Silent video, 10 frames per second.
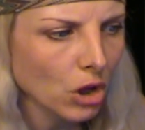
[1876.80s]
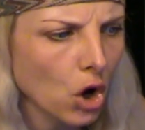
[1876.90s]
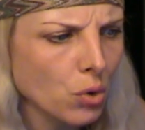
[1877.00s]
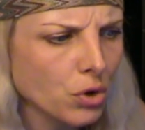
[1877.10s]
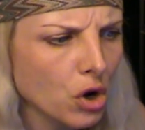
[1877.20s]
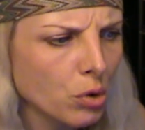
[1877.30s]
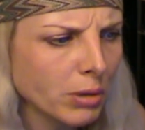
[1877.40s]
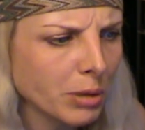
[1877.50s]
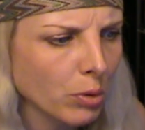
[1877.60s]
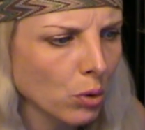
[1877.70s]
O
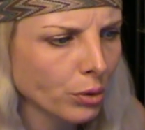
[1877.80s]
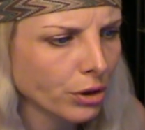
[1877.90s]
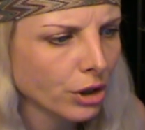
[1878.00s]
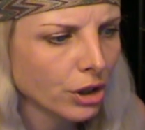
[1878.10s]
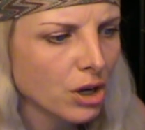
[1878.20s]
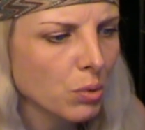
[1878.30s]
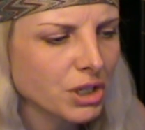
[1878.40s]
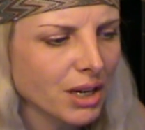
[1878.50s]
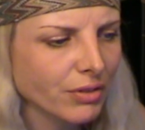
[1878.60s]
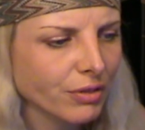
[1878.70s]
nobly born,
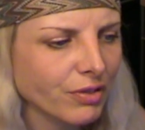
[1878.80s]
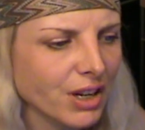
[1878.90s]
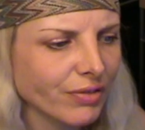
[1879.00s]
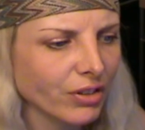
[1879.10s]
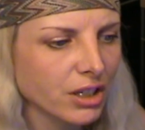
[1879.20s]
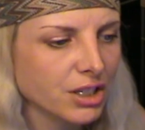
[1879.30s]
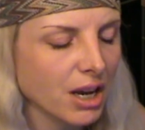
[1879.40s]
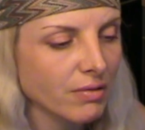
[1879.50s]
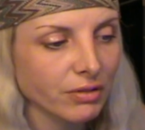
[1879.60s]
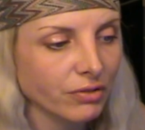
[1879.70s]
whatever fearful and
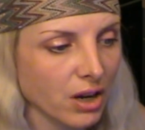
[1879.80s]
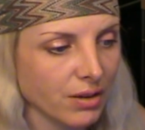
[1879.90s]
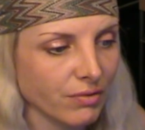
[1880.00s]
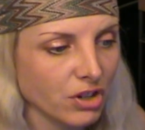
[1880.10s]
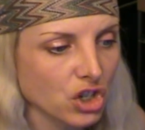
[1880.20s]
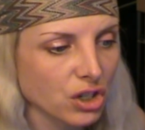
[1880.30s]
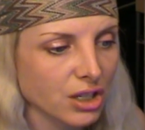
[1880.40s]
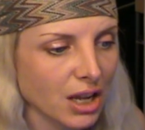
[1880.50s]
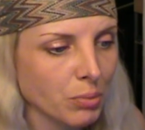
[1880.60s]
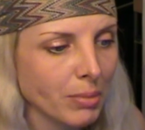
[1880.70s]
terrifying
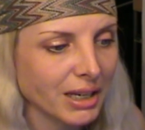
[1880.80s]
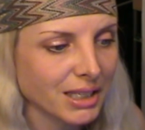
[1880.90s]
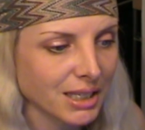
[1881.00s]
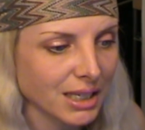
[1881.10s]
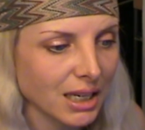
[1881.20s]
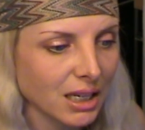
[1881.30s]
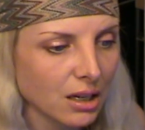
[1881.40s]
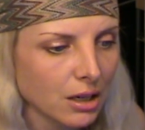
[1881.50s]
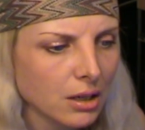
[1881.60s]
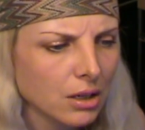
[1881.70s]
visions thou mayst see,